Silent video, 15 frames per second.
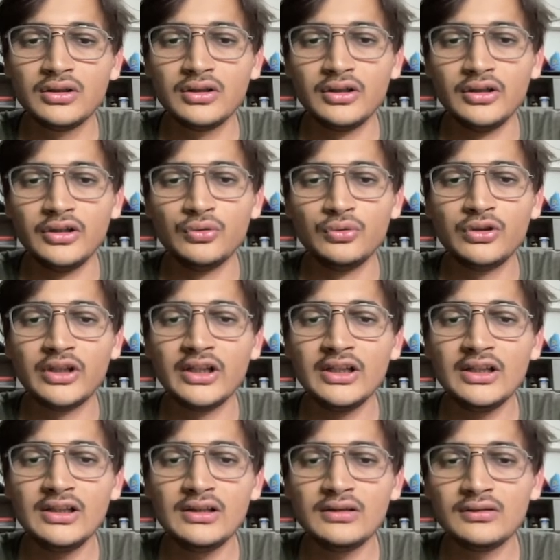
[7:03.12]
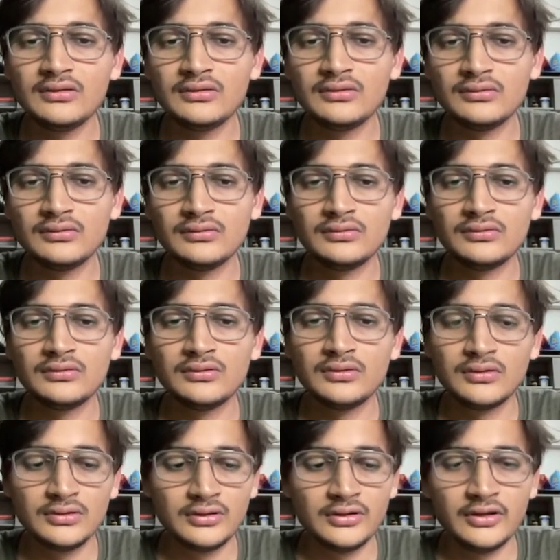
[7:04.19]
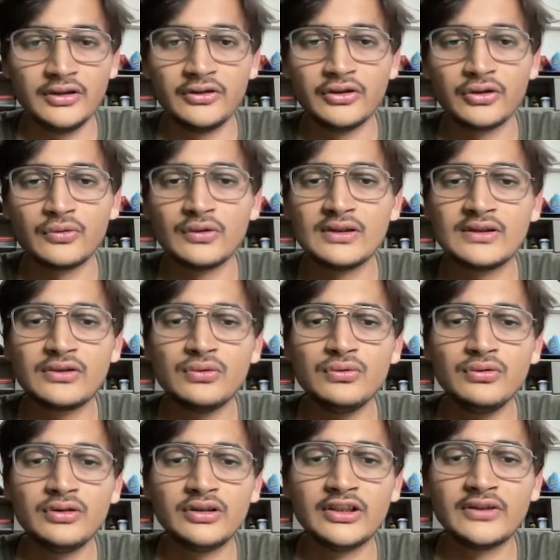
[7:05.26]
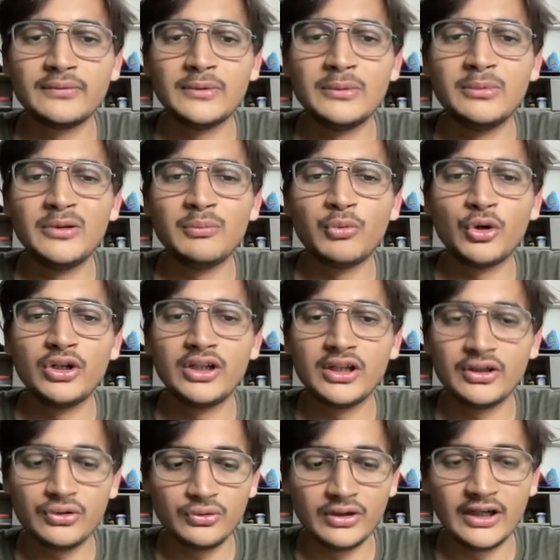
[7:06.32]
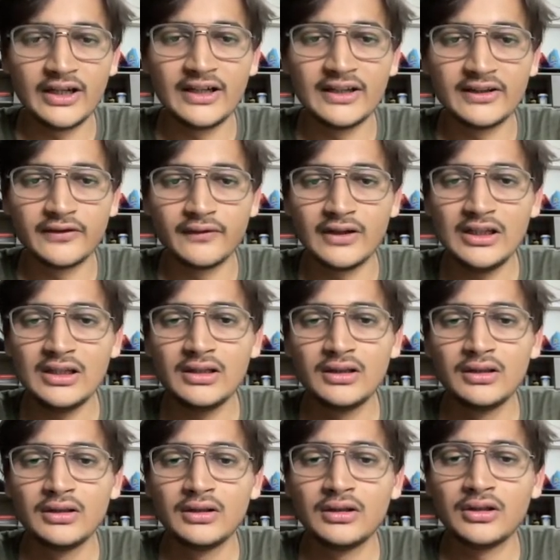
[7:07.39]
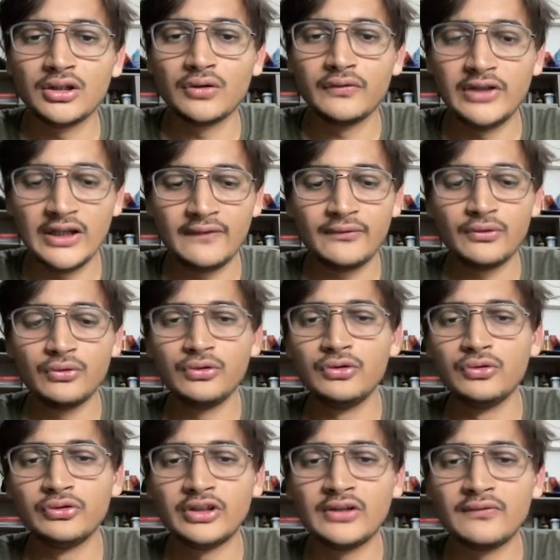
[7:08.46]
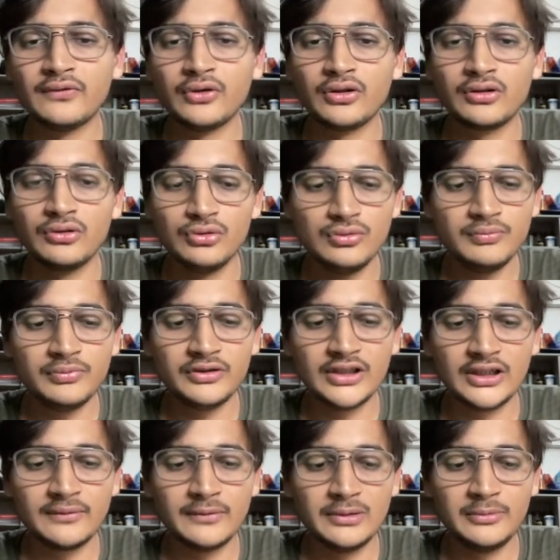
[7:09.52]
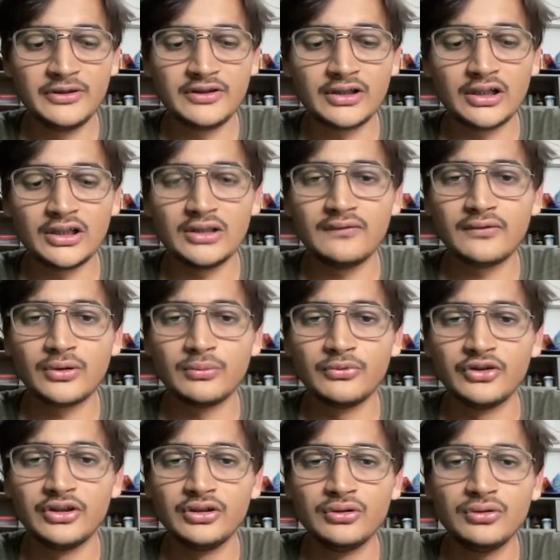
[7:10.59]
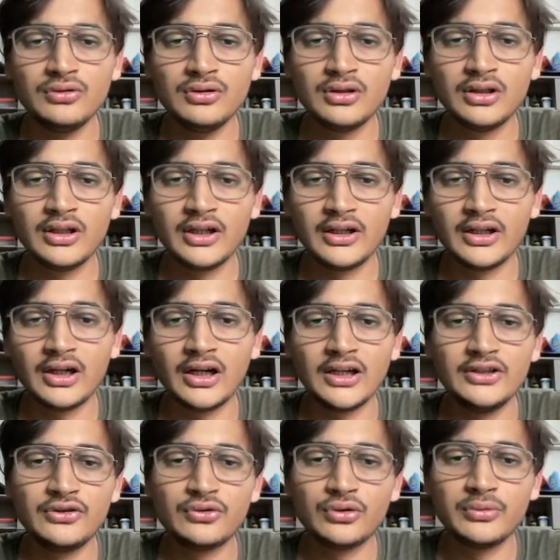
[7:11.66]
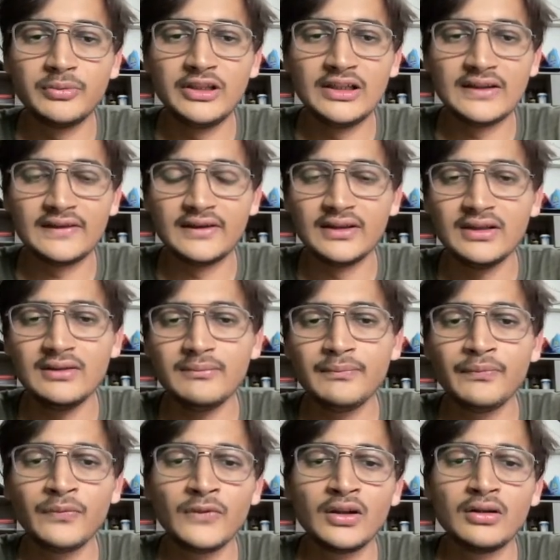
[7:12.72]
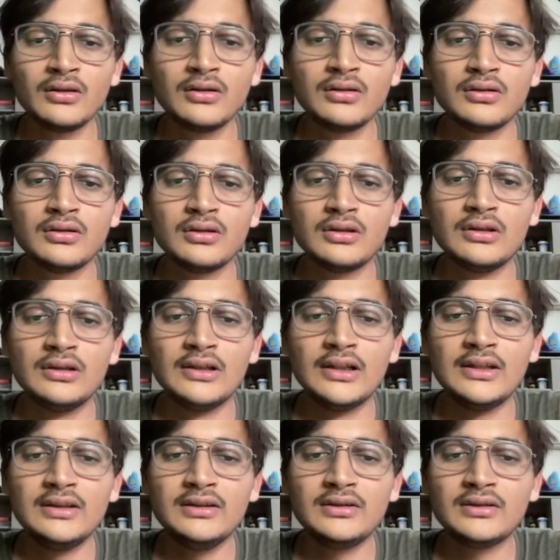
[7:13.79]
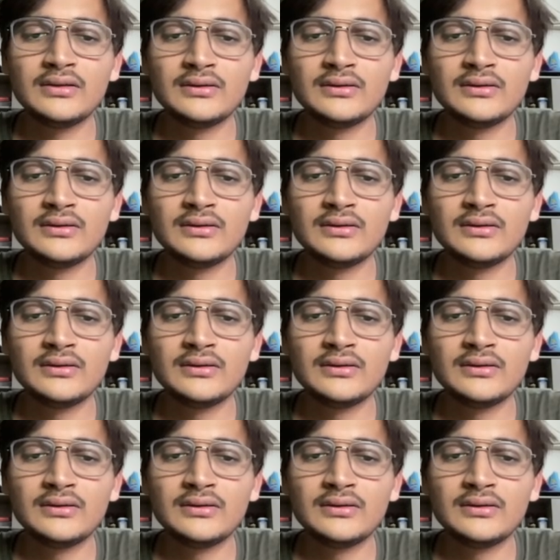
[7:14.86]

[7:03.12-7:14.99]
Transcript: new tail is equals to, this will be pointing to head as well. Now we have to use an for loop that will be starting from 0, and I should be less than length